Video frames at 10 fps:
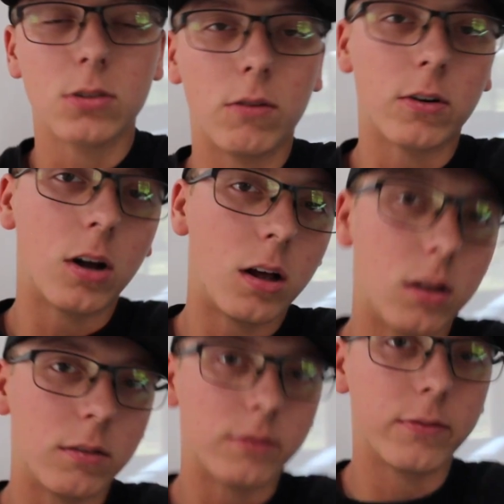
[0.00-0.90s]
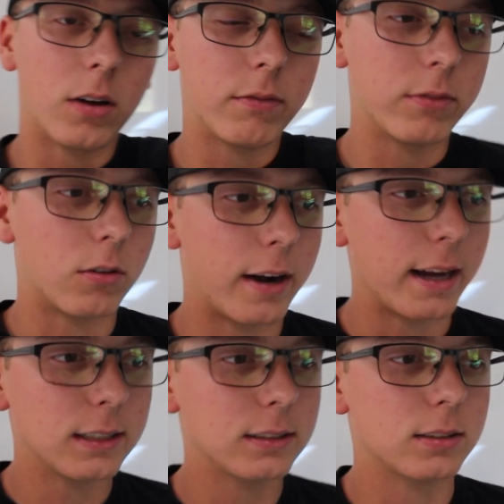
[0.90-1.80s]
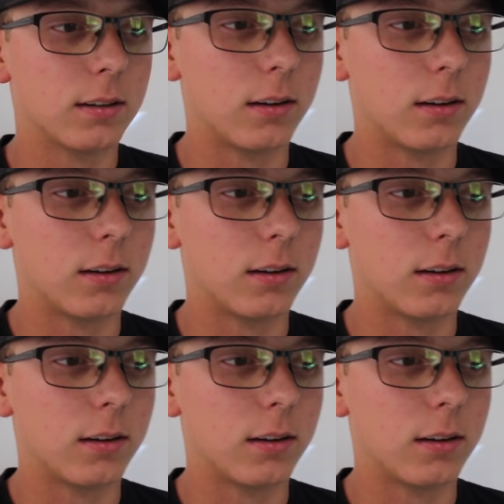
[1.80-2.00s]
overall of the race,